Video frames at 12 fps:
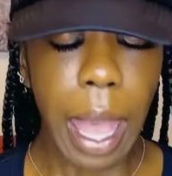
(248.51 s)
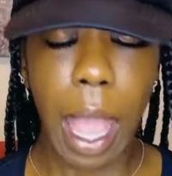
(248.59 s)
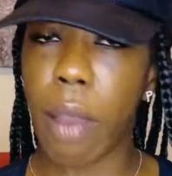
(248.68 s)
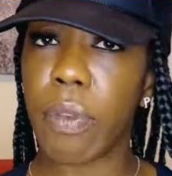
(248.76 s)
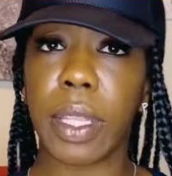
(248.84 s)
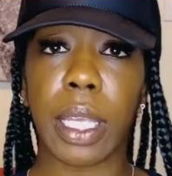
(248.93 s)

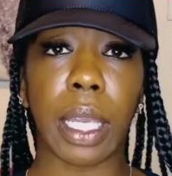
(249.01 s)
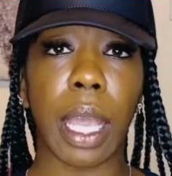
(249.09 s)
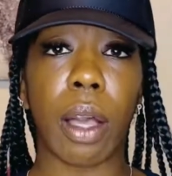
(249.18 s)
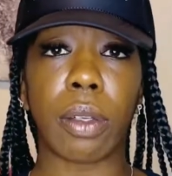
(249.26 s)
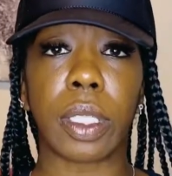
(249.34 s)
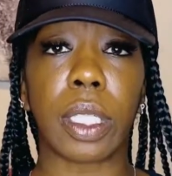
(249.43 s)
Everything
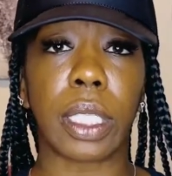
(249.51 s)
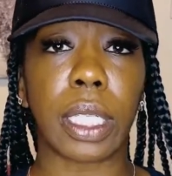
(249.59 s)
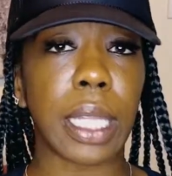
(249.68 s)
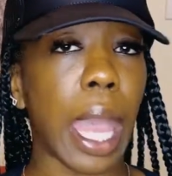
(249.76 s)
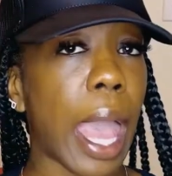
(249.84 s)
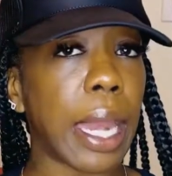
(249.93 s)
else is
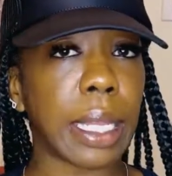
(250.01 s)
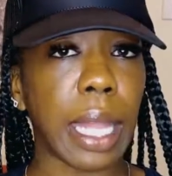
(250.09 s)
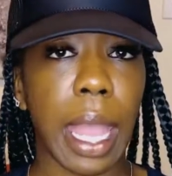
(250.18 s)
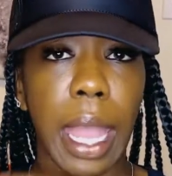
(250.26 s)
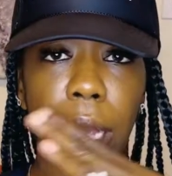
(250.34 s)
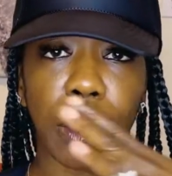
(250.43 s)
just adding
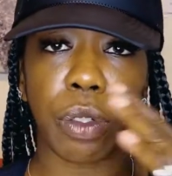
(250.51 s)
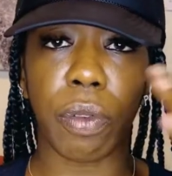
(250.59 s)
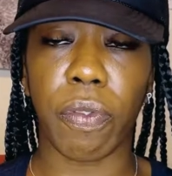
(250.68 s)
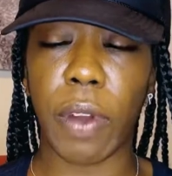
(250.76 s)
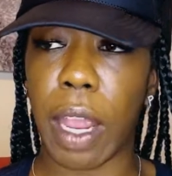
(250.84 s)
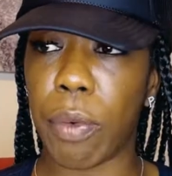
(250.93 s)
that extra
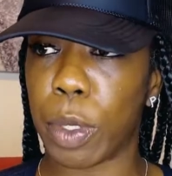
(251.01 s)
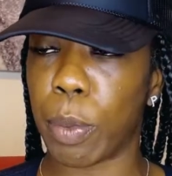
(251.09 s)
flavor